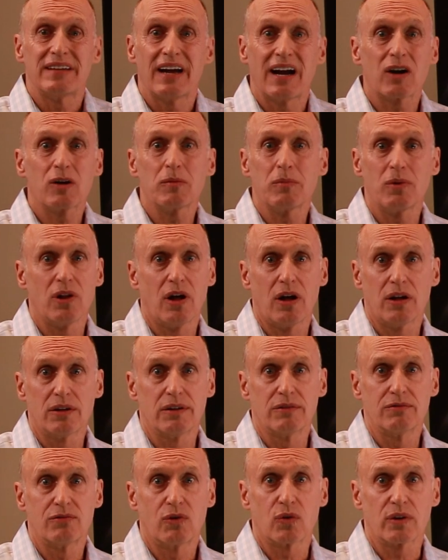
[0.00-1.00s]
terrible
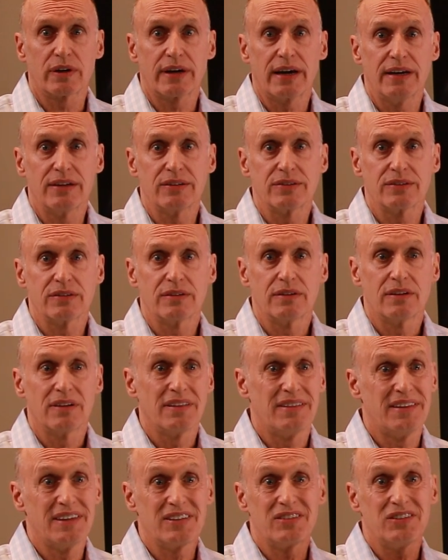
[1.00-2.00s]
all-on-4 case.
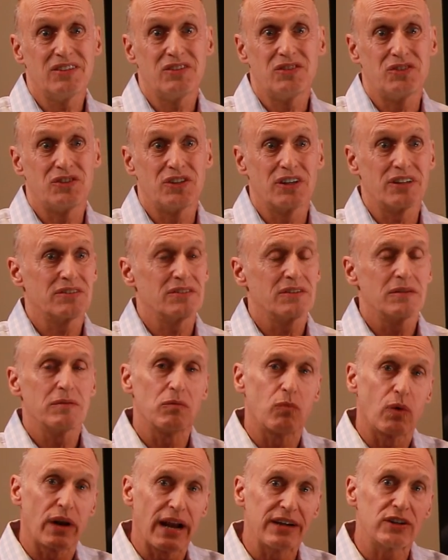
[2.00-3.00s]
This is just
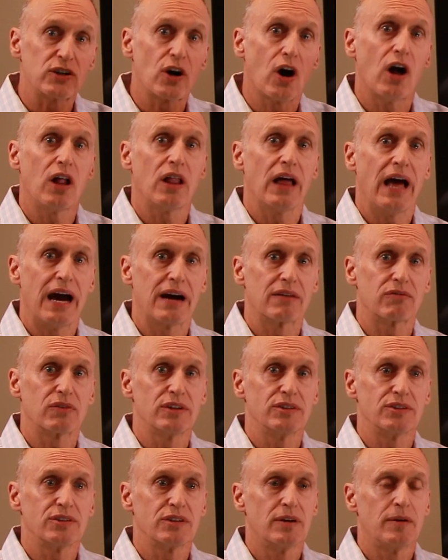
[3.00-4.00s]
what I'd call
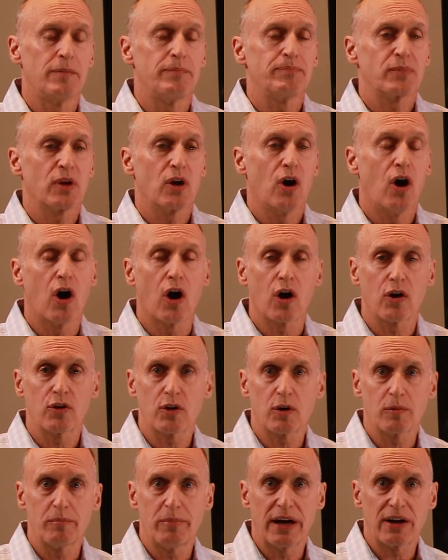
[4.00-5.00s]
average. Are
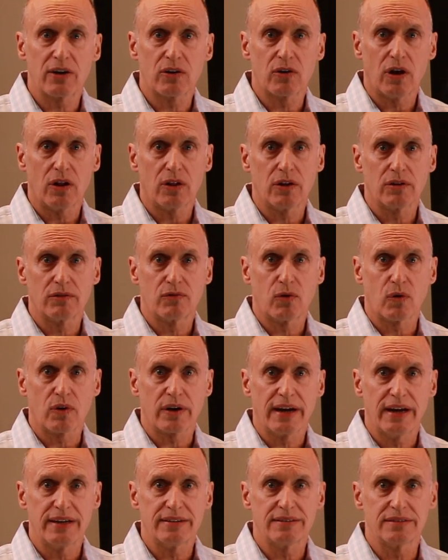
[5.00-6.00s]
there better all-on-4
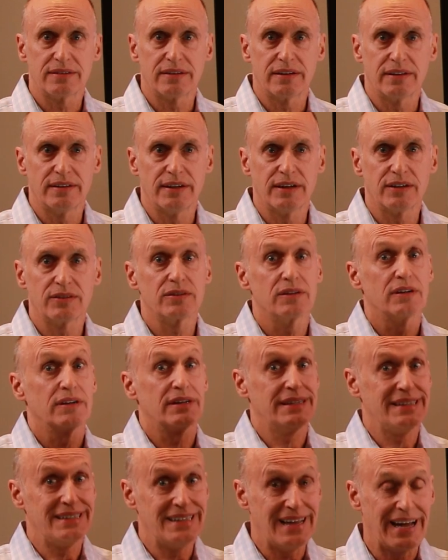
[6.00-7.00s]
cases than this?
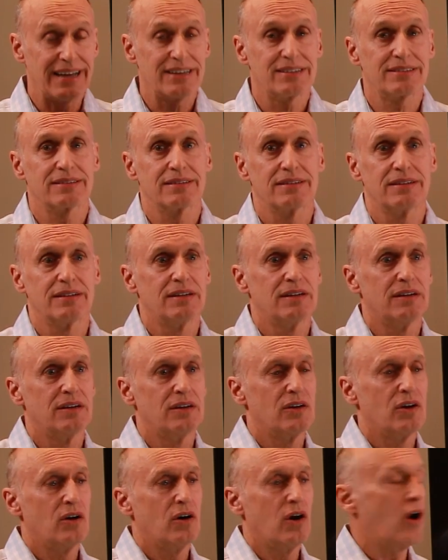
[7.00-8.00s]
Yes.
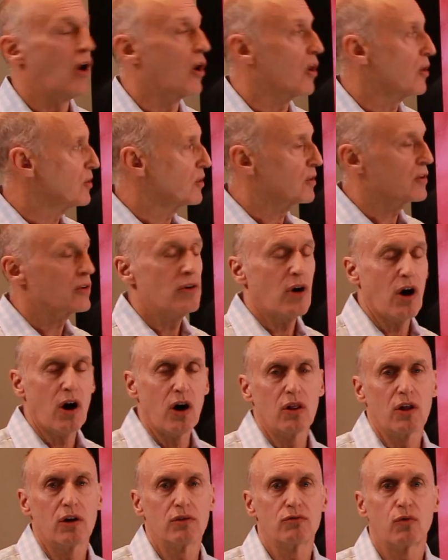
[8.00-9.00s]
Are there
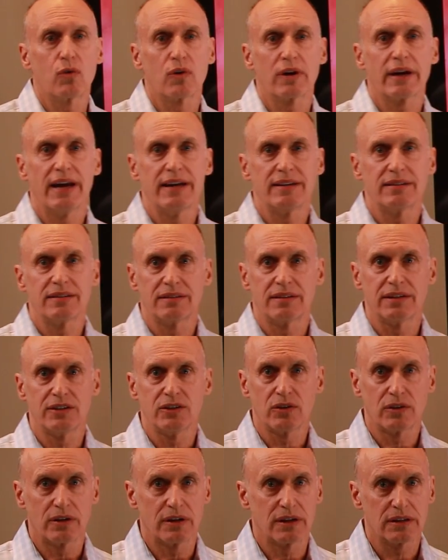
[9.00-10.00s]
all-on-4 cases that
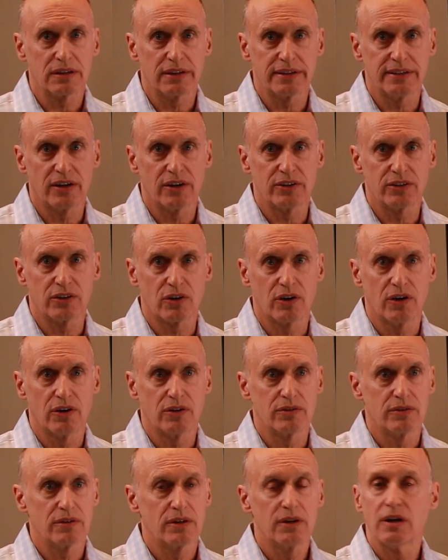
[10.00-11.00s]
you can clean on your
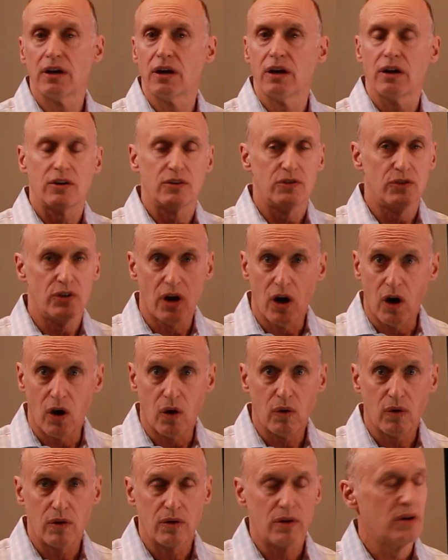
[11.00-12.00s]
own?
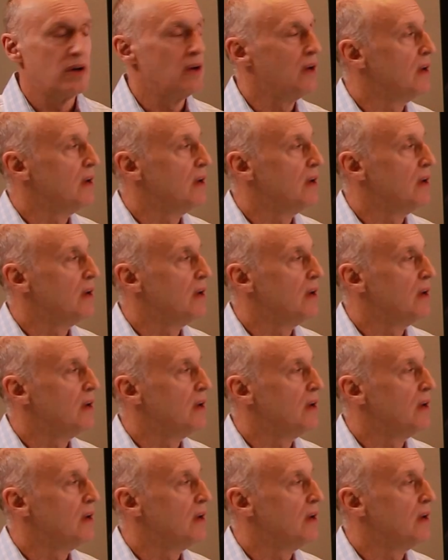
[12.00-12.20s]
No.